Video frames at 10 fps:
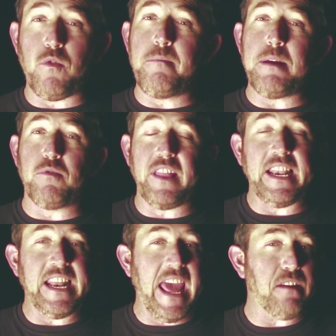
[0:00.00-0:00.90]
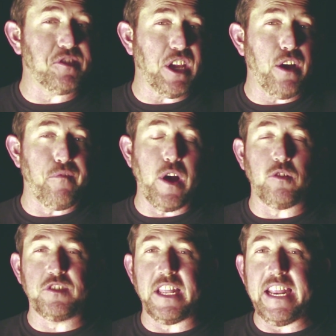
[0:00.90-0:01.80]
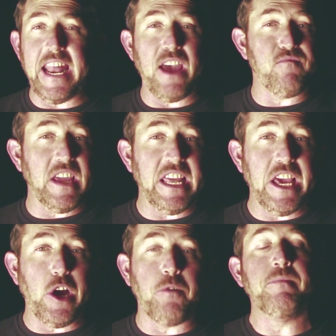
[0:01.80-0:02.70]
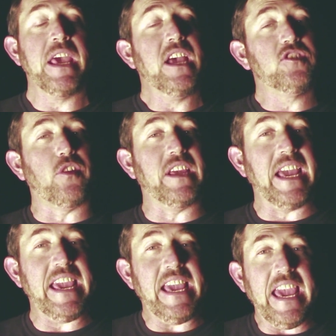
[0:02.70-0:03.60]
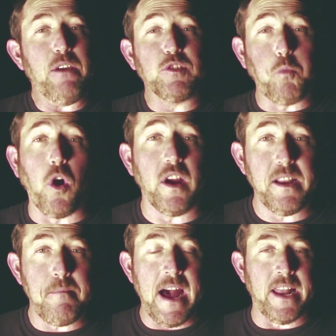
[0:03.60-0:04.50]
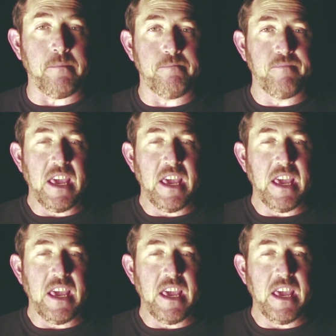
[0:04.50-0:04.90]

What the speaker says: remember, they didn't have cell phones, they didn't have video, so that he was worried about them.